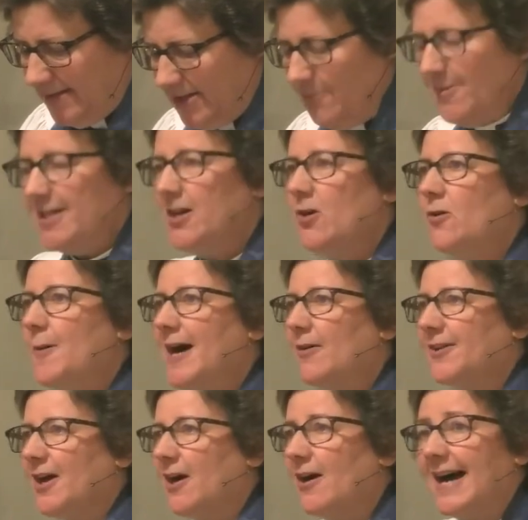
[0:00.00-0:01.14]
Can we go
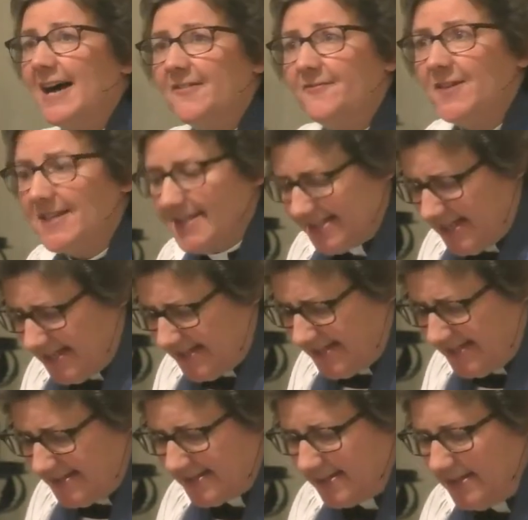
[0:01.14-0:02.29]
about our Advent
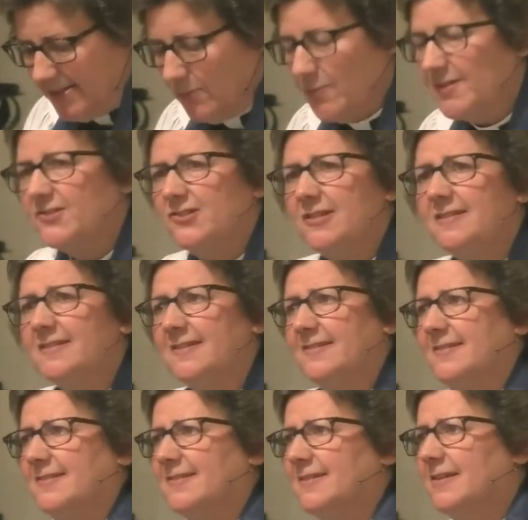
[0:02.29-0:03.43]
days with
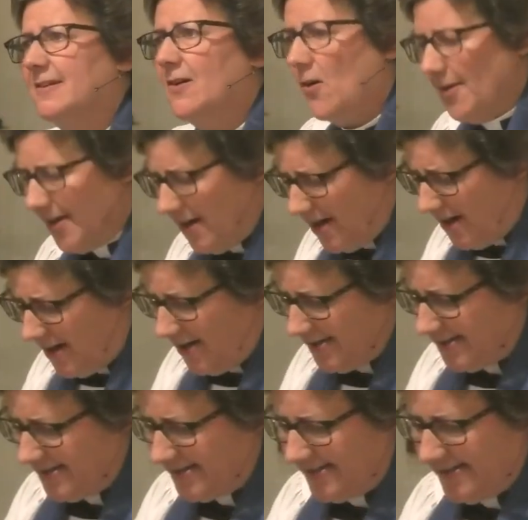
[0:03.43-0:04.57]
Jesus on our
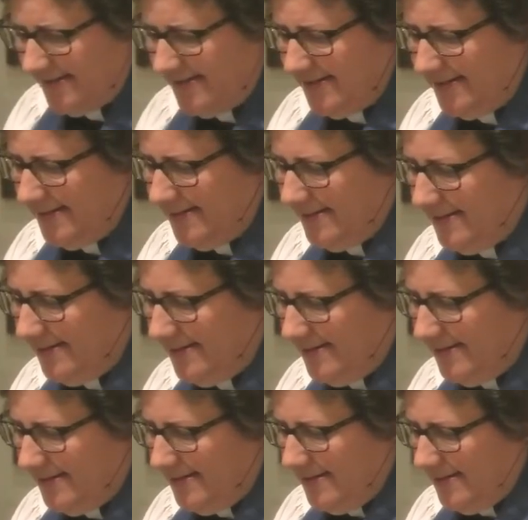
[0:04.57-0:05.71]
hearts?
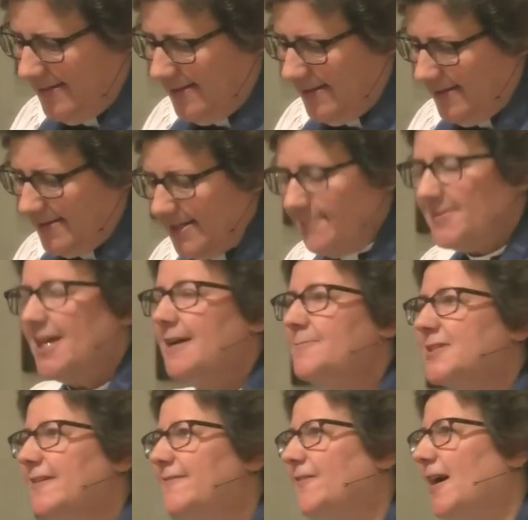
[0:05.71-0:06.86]

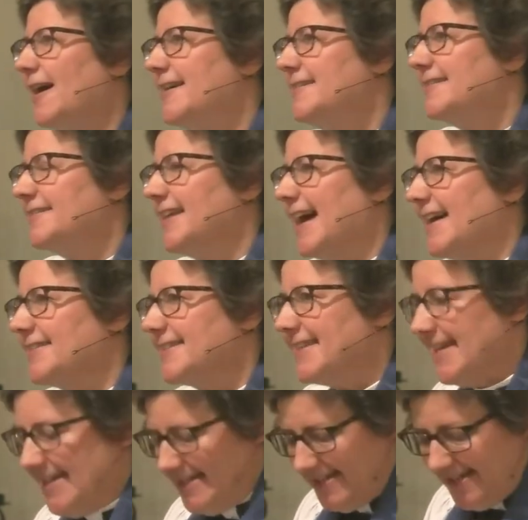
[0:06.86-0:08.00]
Sometimes I find that
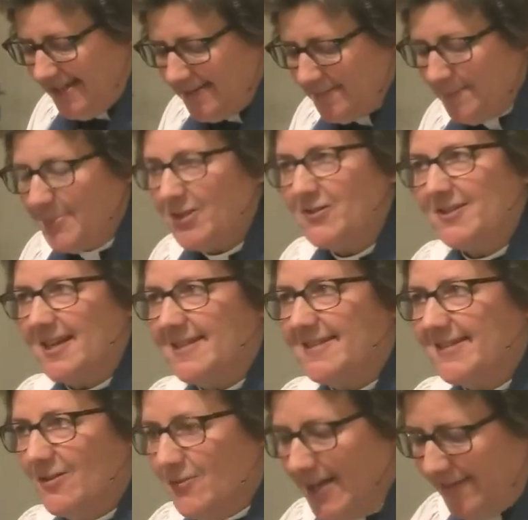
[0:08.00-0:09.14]
a hymn, because I
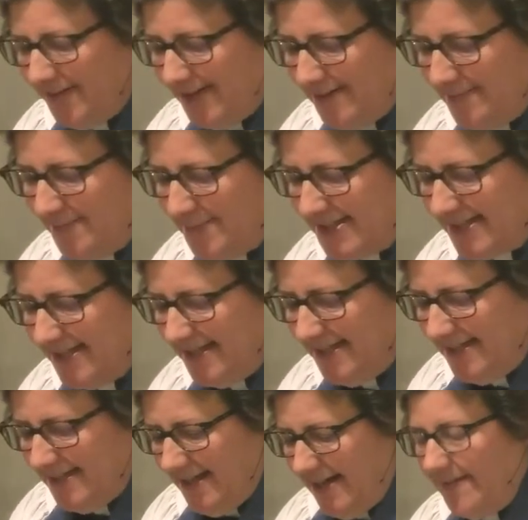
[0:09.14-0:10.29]
so love hymns,
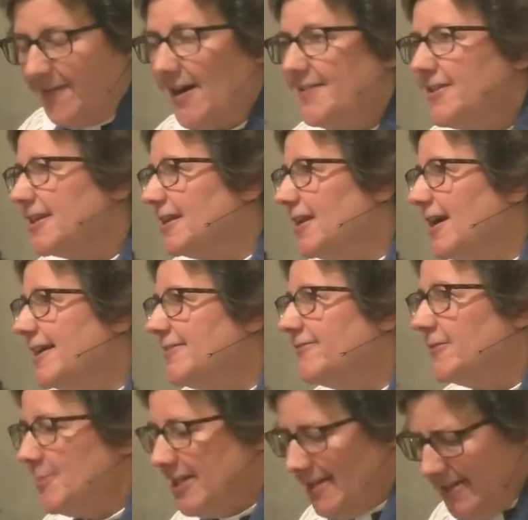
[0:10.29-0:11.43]
I find that a line
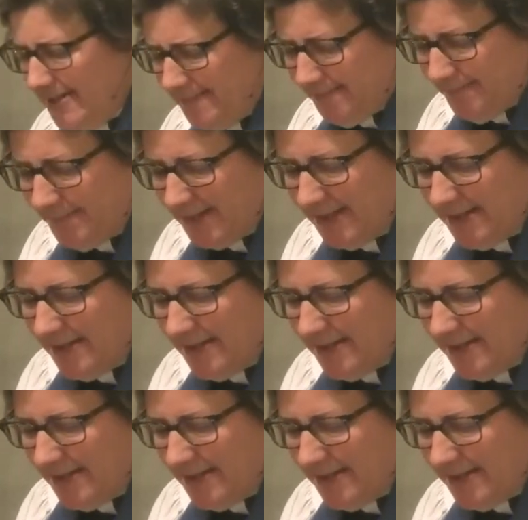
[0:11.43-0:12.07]
from a hymn